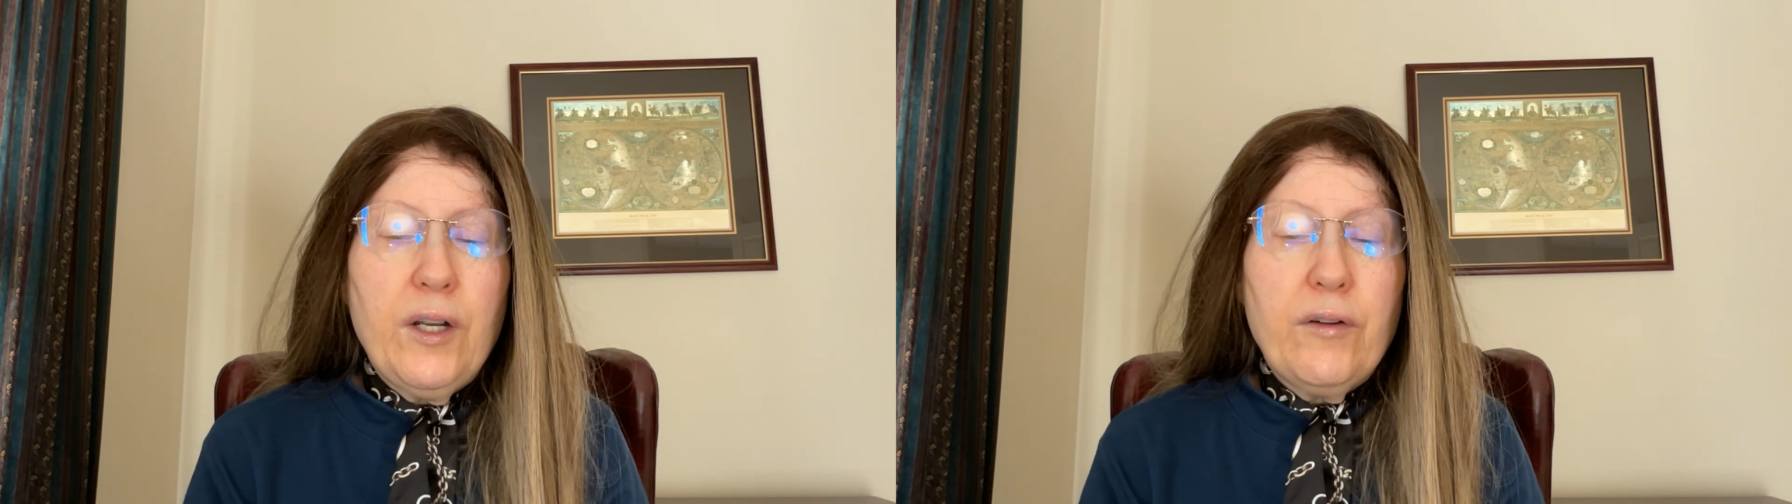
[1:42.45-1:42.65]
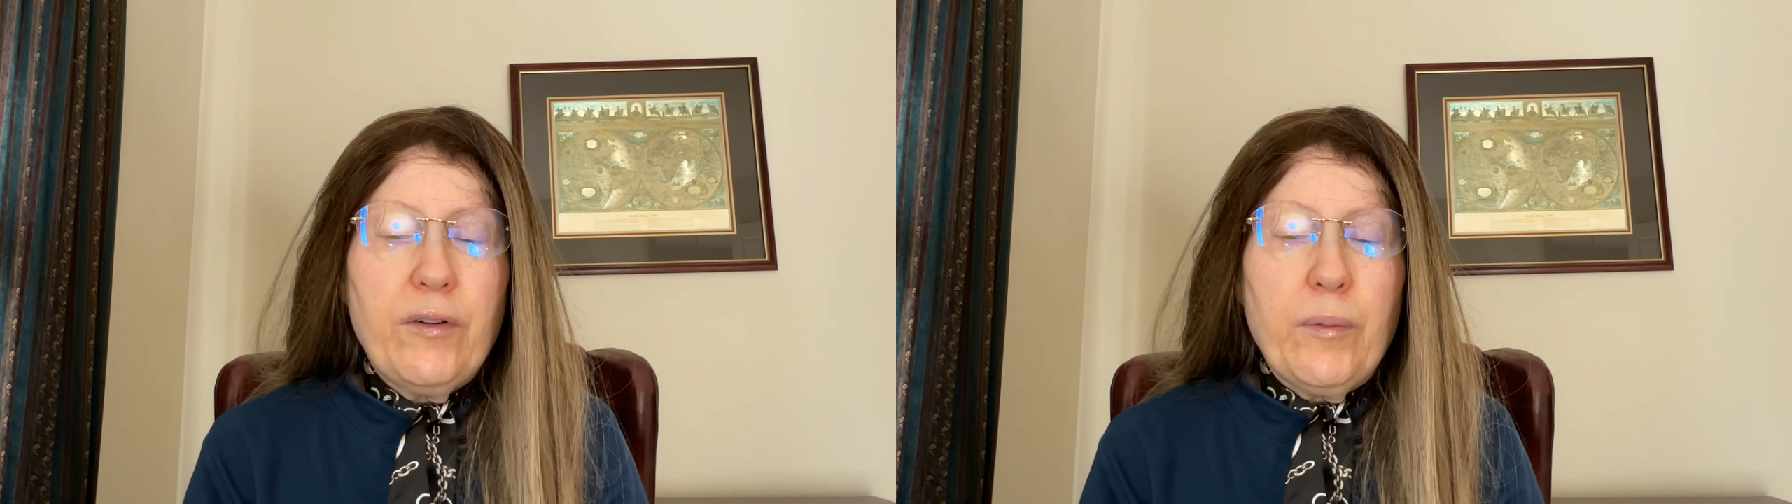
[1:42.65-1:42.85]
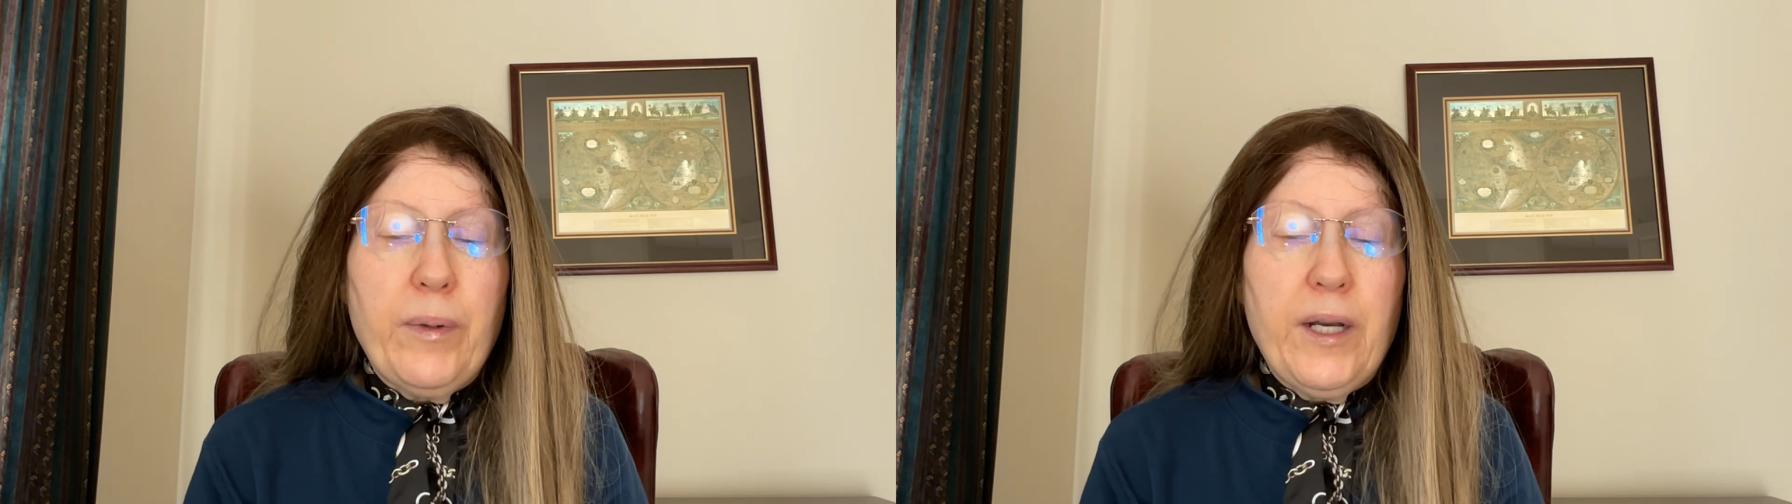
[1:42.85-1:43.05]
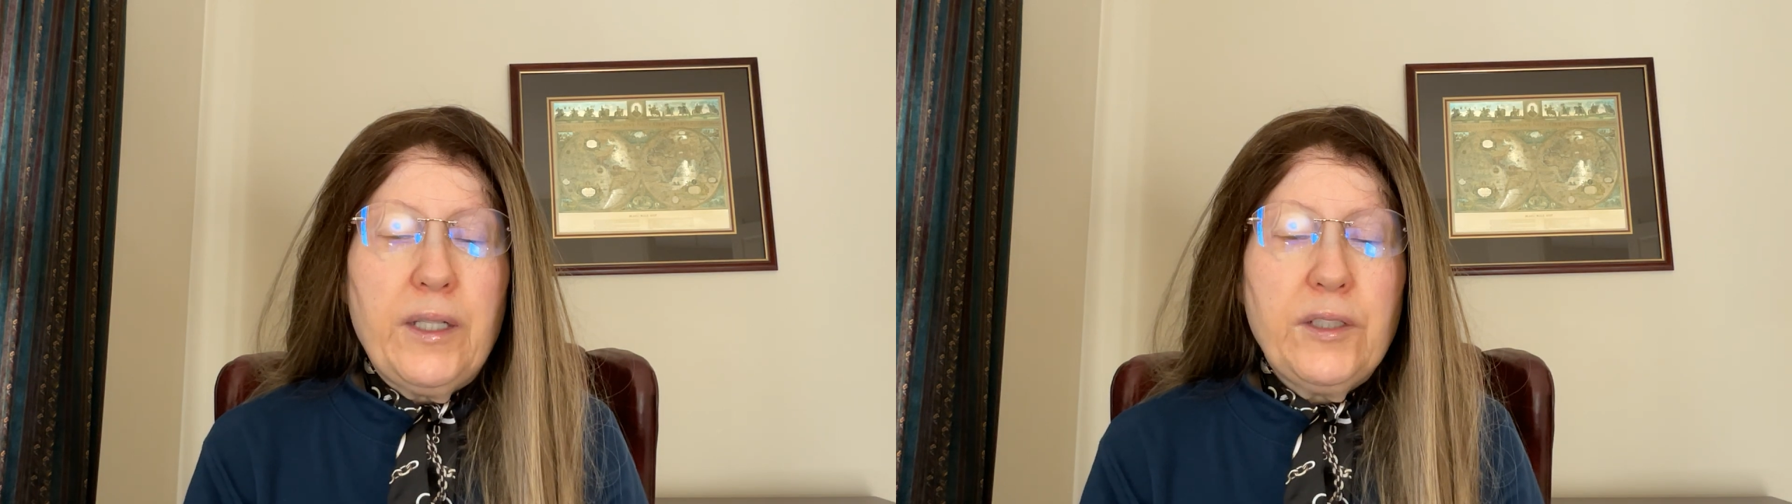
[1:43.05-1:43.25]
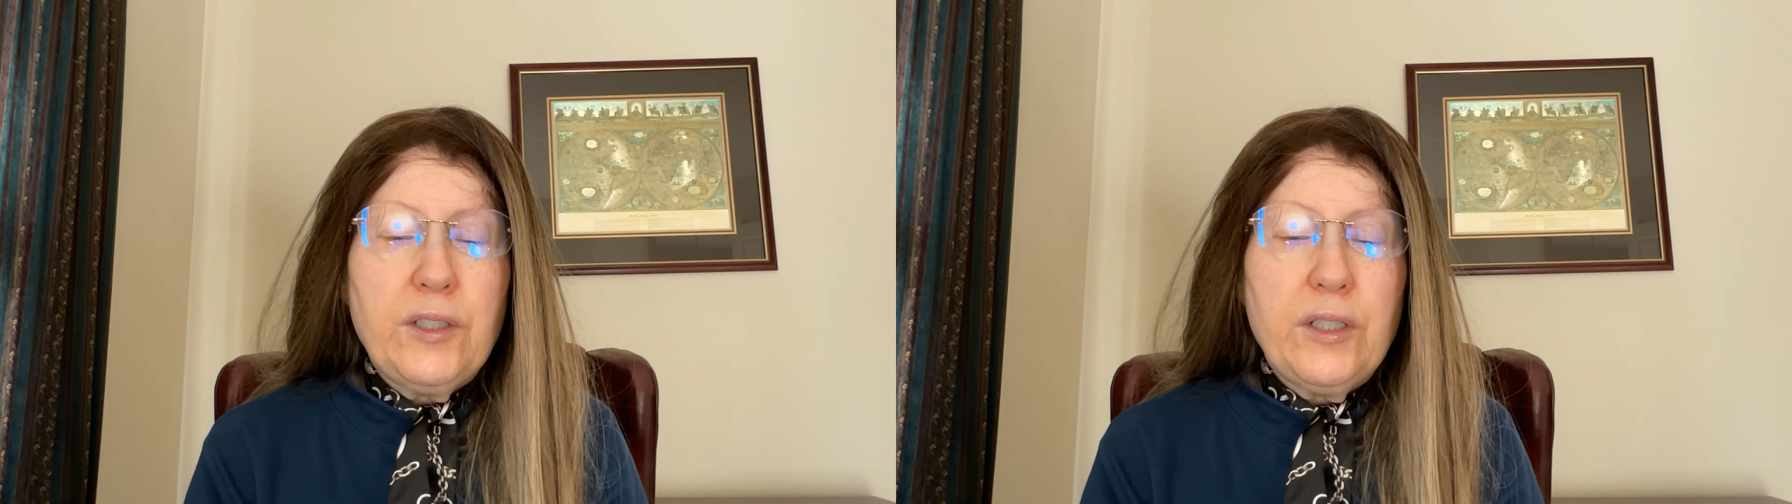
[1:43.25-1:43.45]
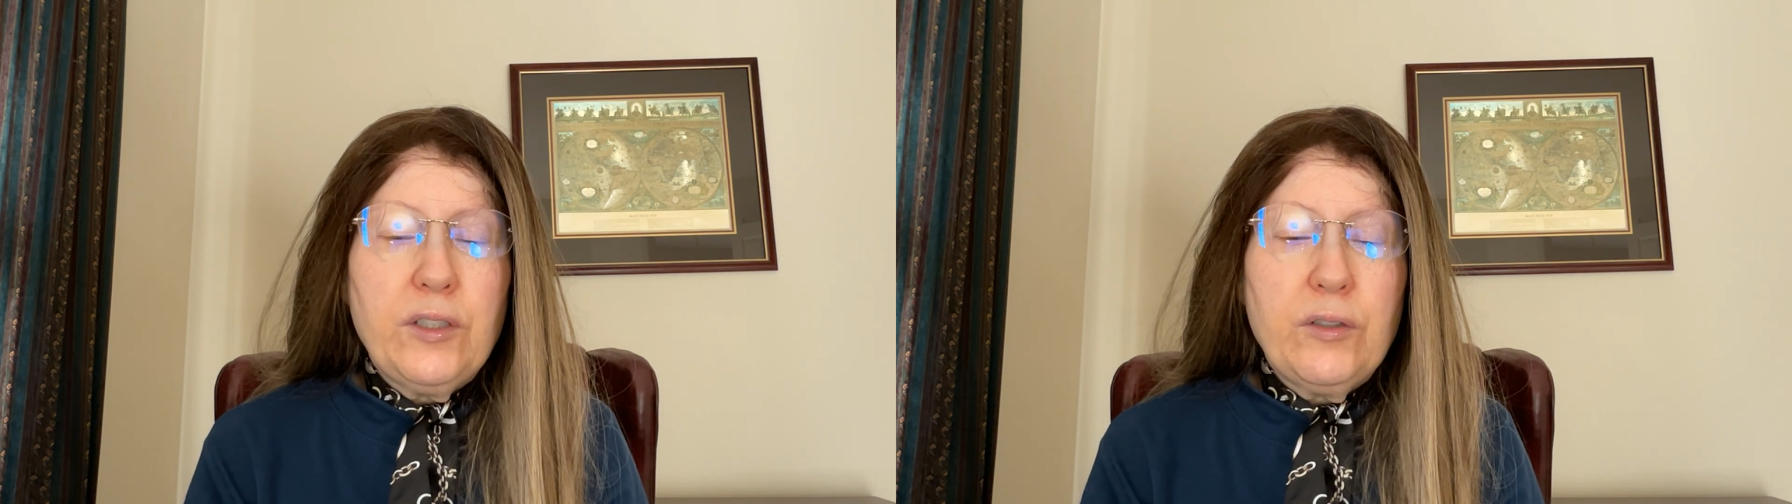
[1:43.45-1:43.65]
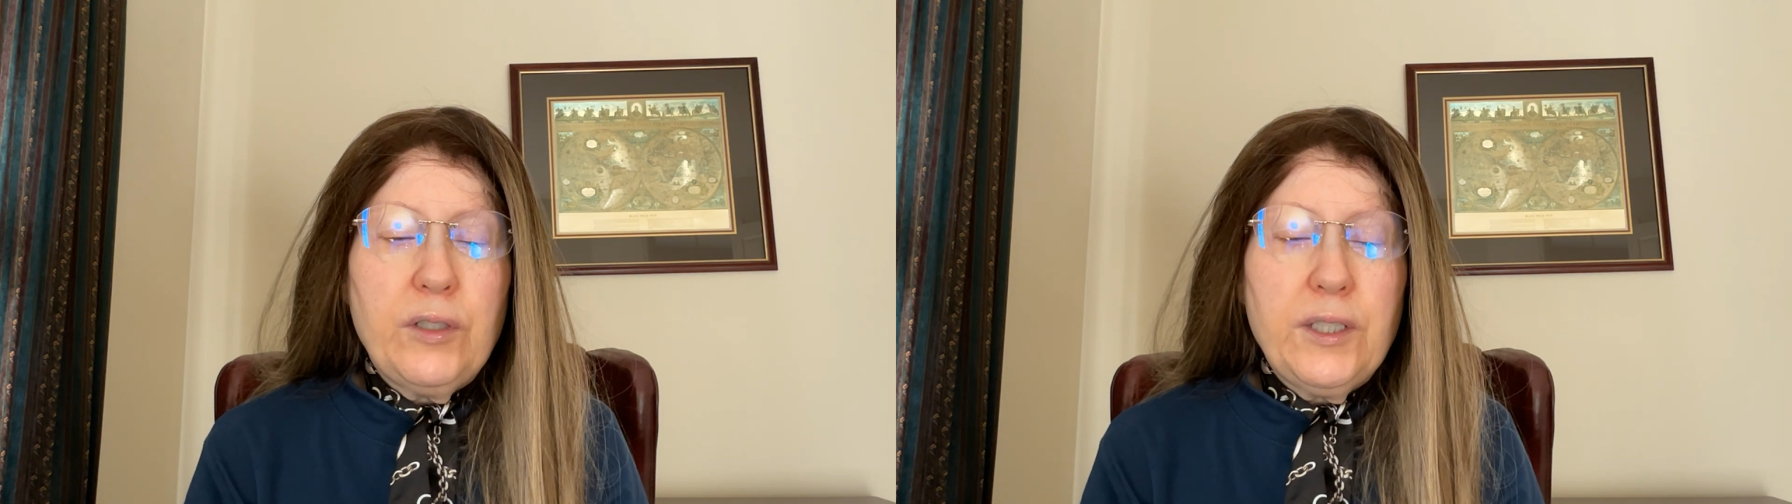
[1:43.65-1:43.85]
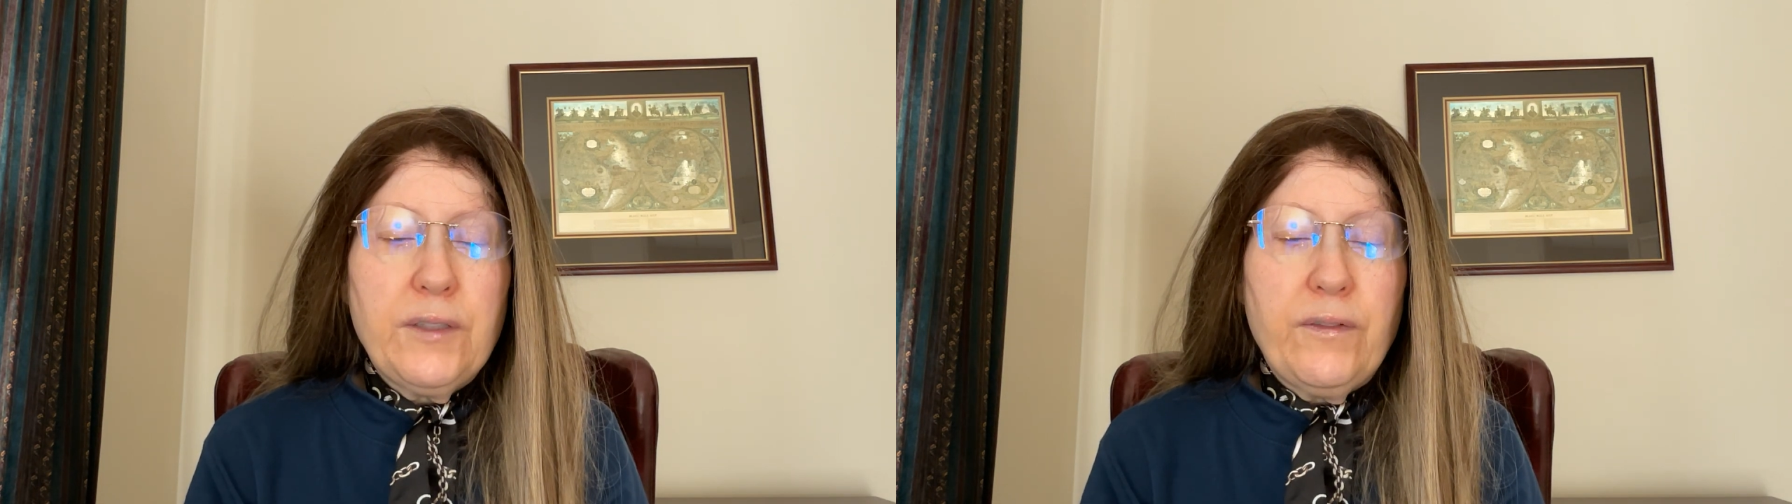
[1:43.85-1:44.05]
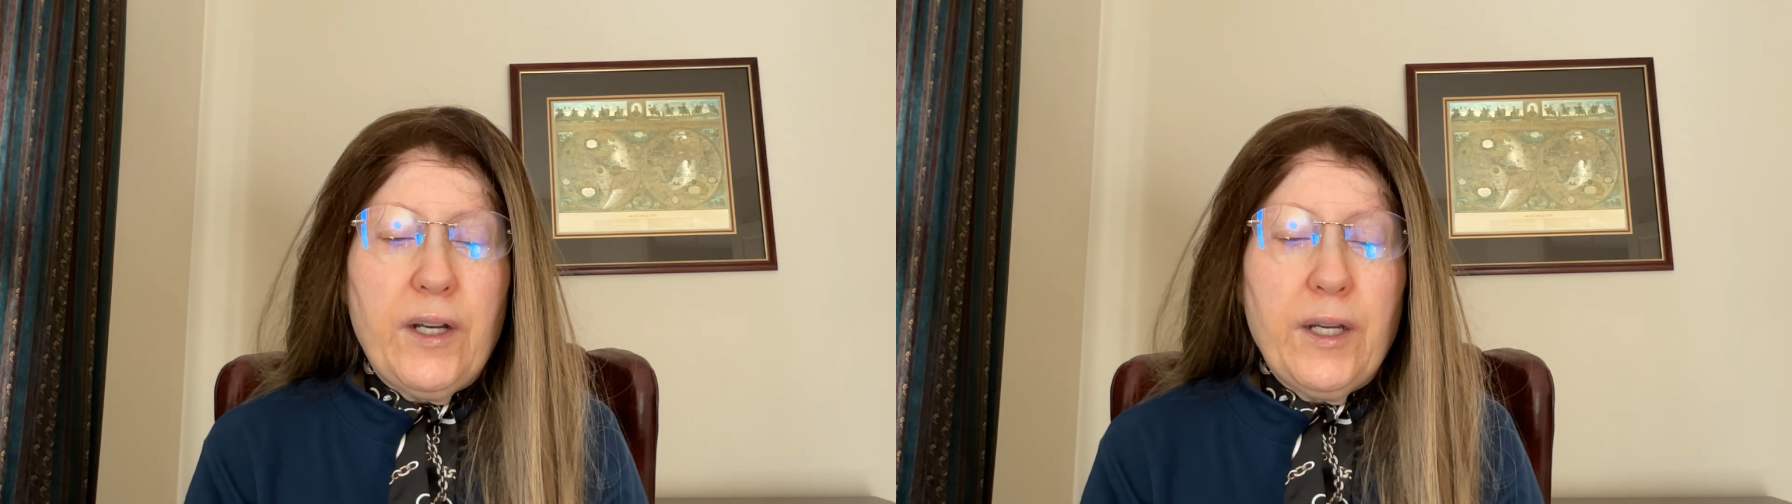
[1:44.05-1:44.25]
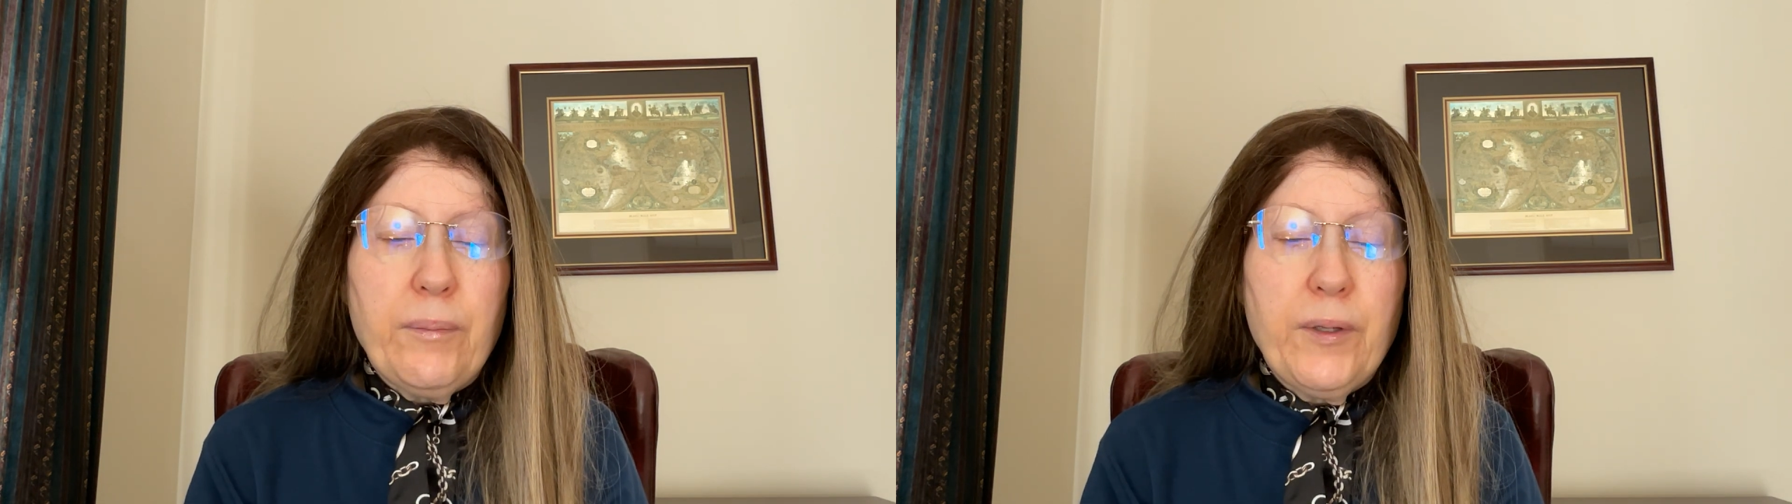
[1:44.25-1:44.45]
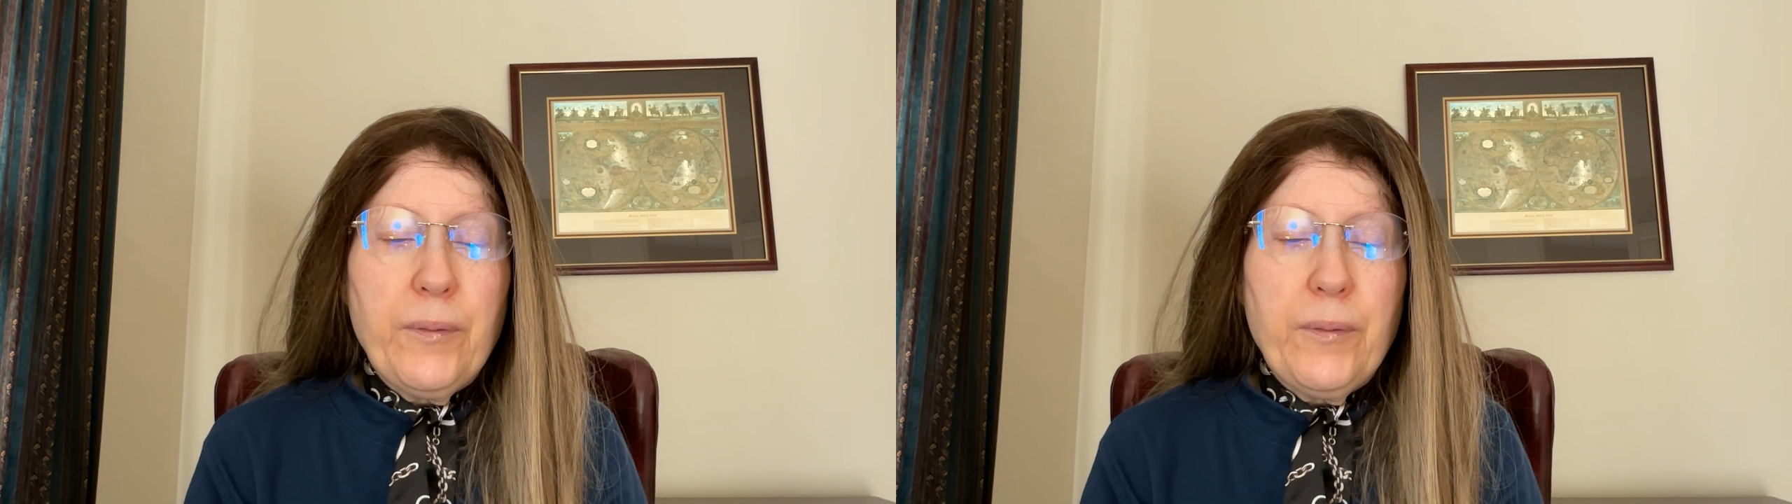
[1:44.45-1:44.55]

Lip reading: for a polished, luxurious vibe.